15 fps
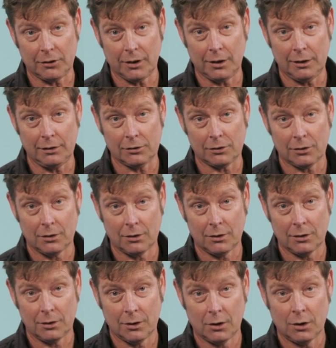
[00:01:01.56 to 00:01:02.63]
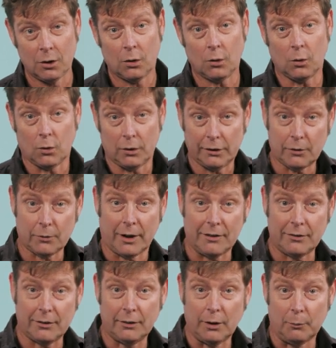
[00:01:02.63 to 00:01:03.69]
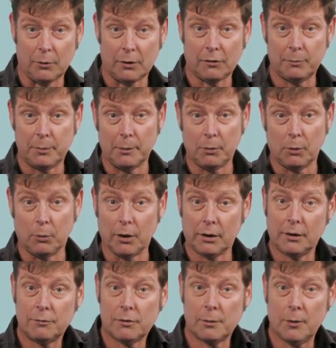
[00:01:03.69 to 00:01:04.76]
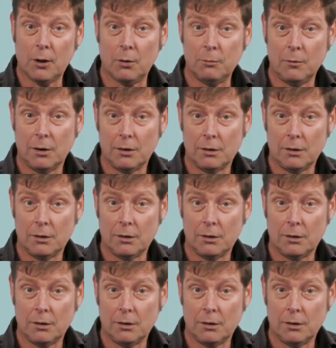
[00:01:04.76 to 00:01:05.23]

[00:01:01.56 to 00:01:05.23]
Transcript: change, or the rising number of people working from home.